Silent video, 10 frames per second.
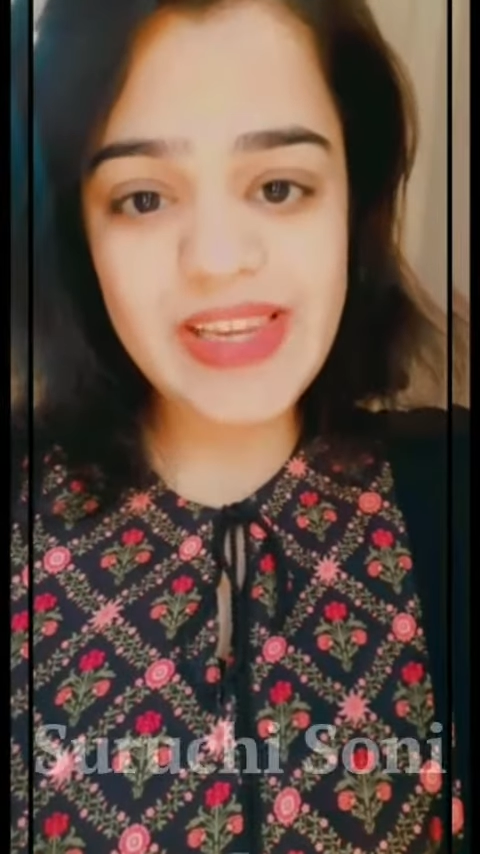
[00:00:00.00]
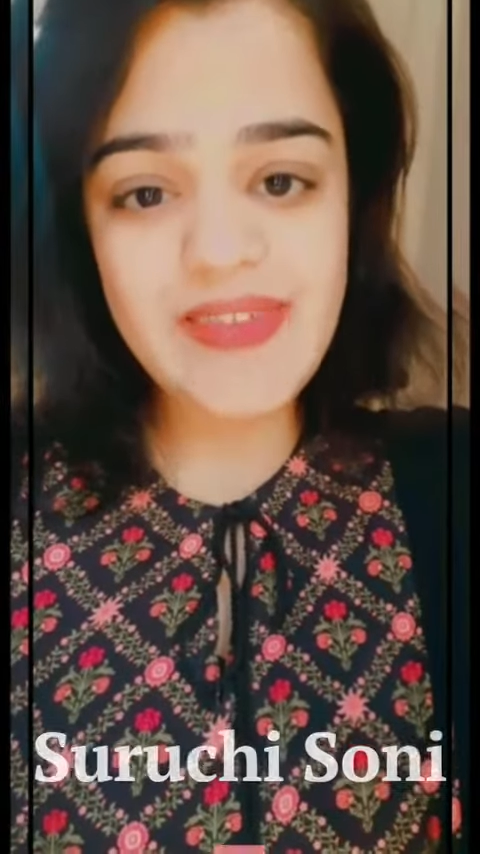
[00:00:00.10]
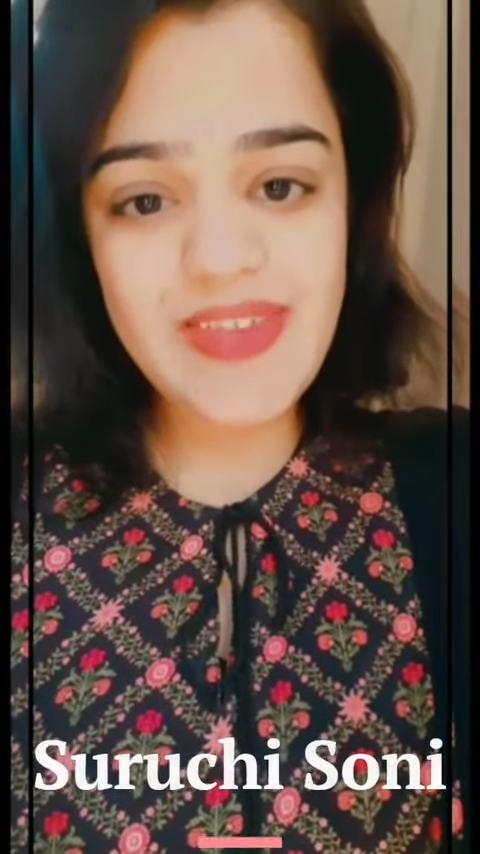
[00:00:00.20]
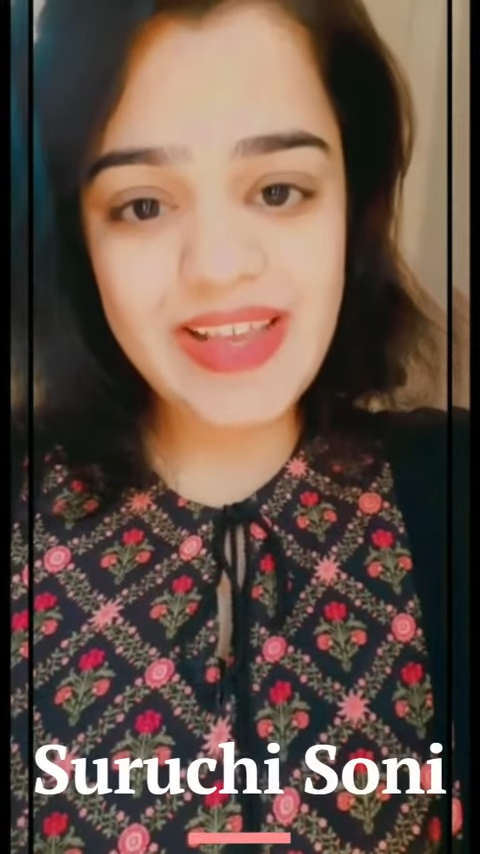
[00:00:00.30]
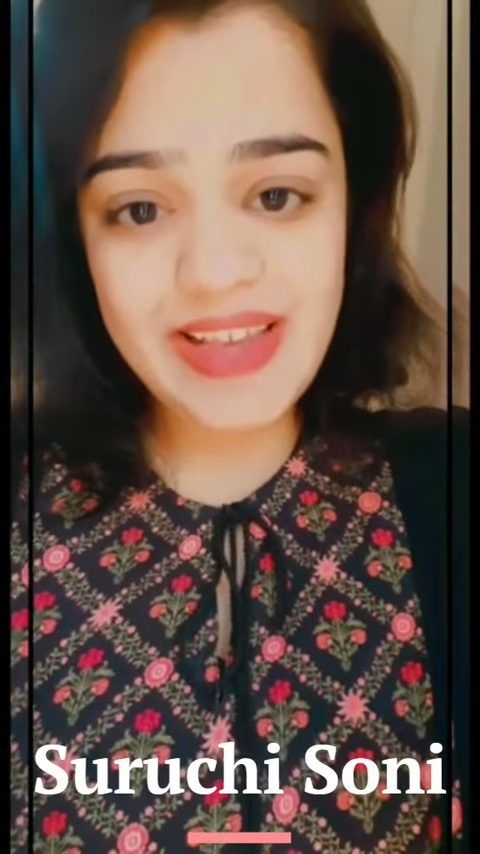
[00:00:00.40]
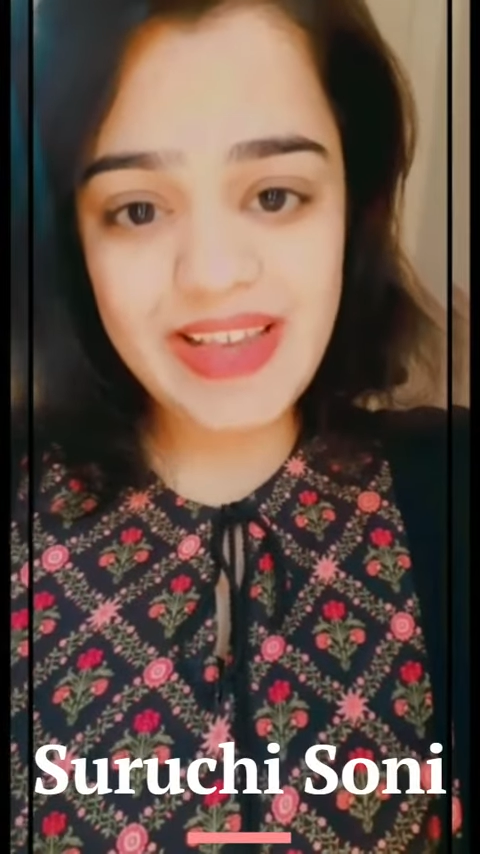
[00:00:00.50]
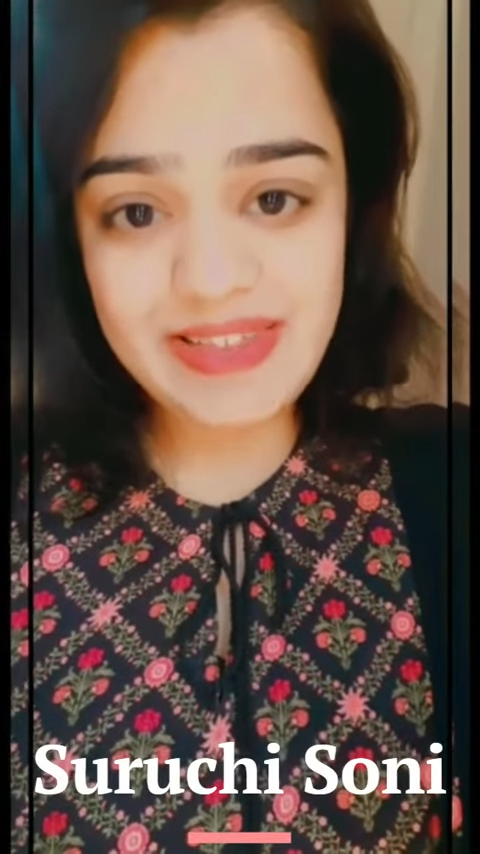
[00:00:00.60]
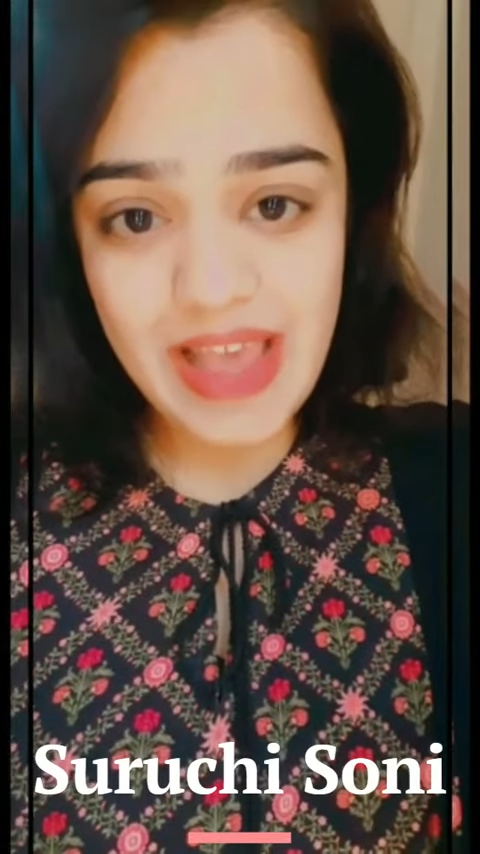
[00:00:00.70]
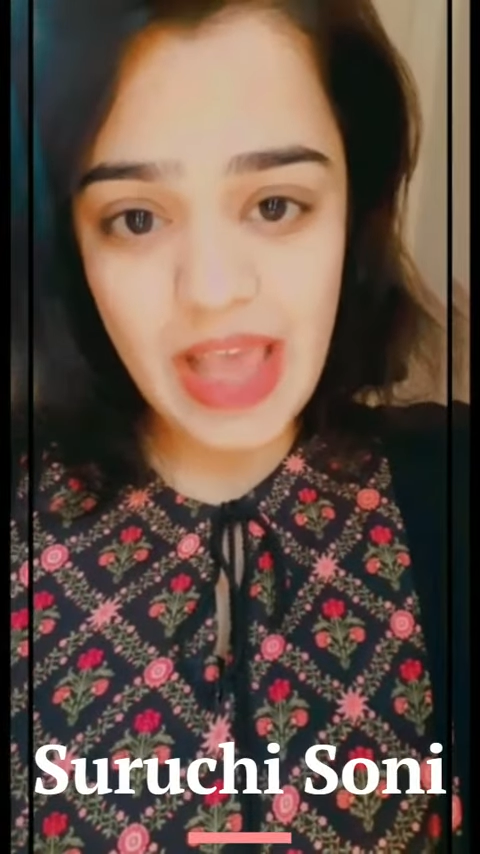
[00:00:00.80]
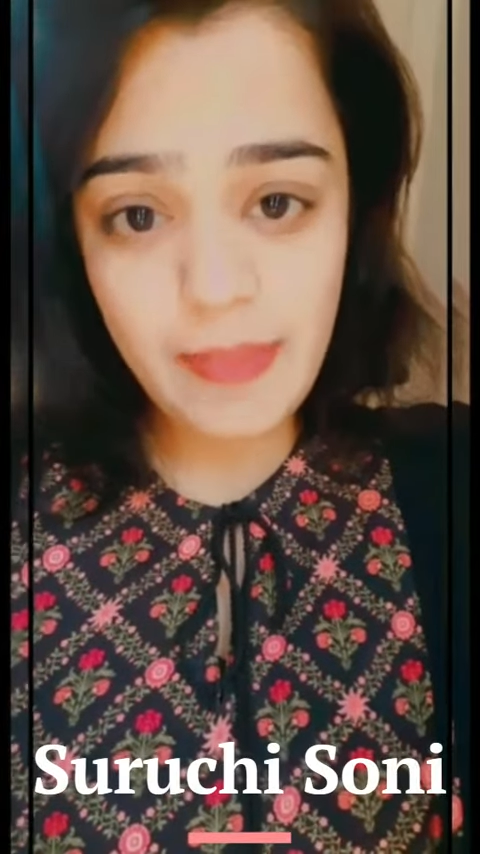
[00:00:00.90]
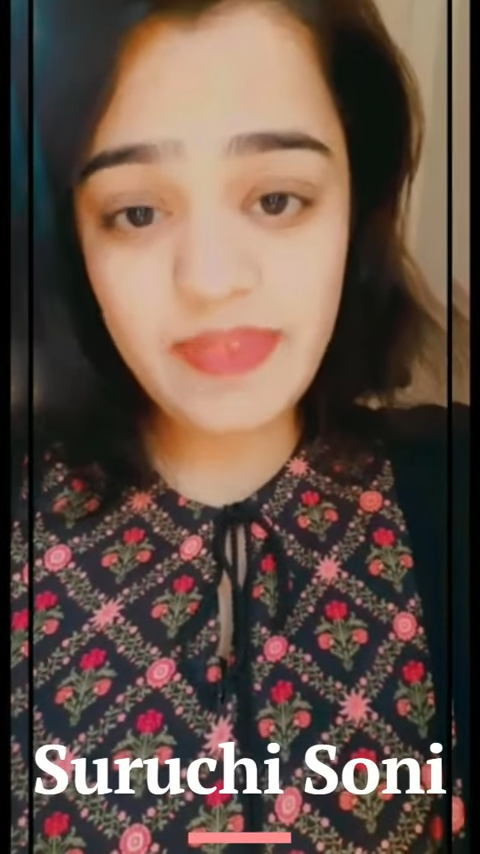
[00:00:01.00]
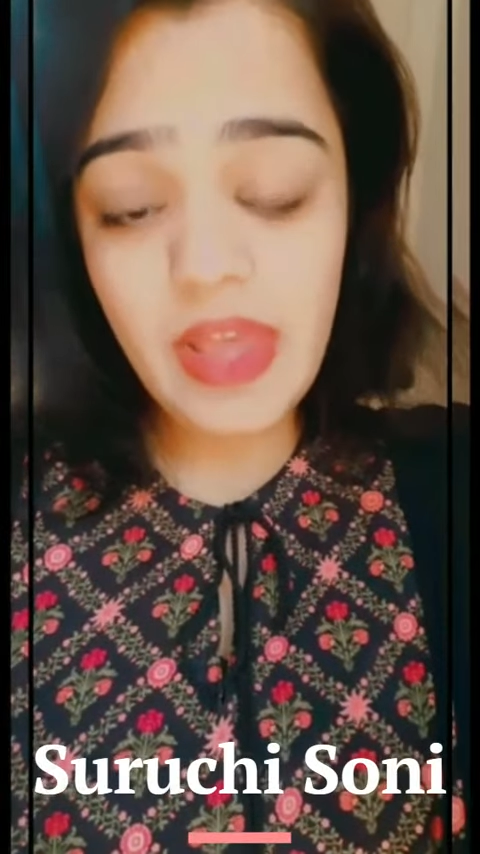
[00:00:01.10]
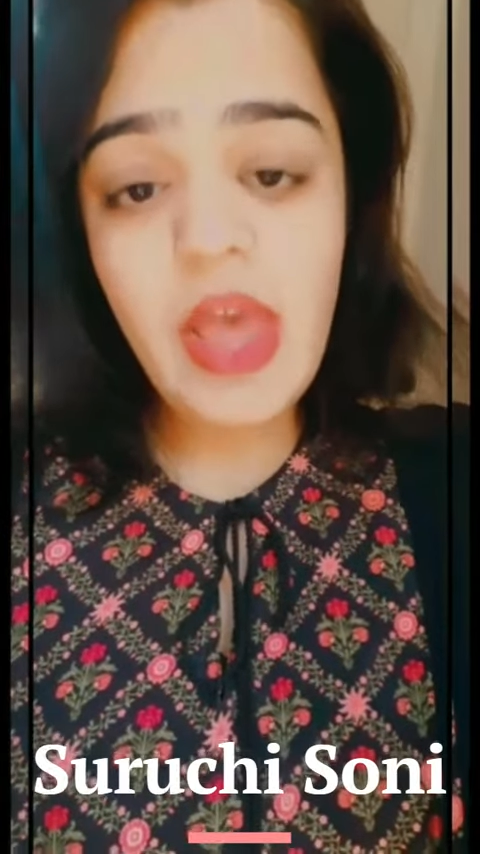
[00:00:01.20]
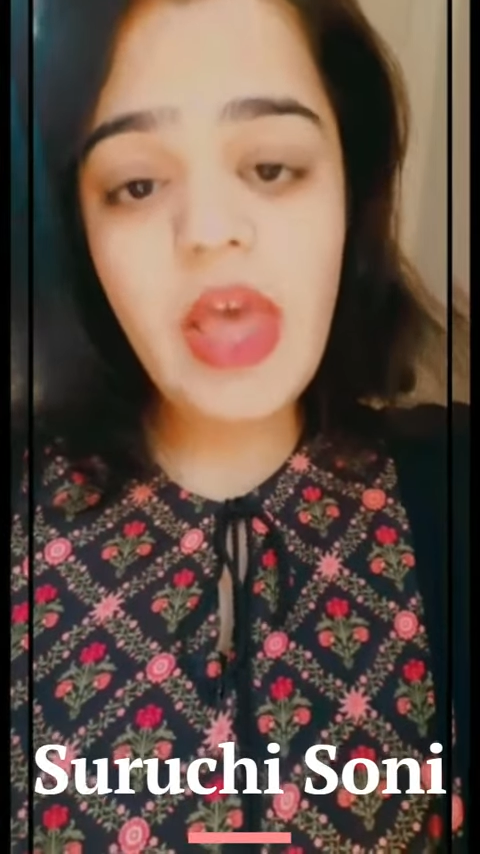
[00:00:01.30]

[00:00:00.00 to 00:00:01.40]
giving exams